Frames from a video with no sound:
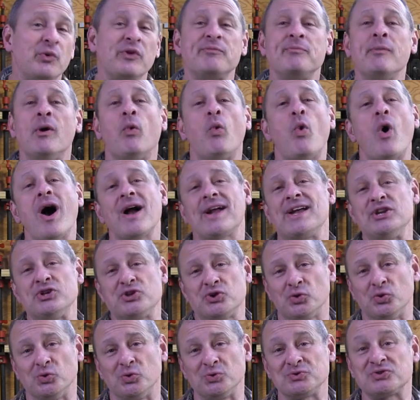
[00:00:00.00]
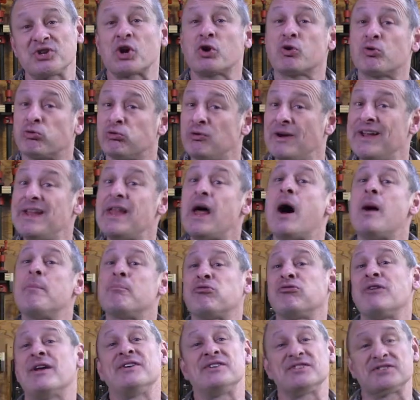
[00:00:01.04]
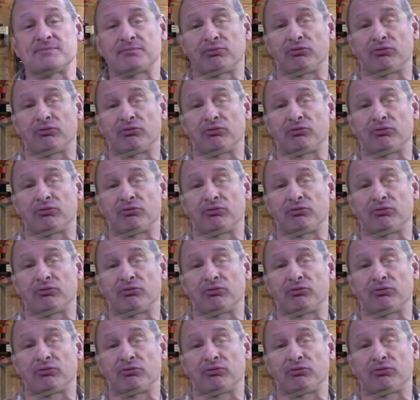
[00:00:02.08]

with Milwaukee Tools Grid Apprentice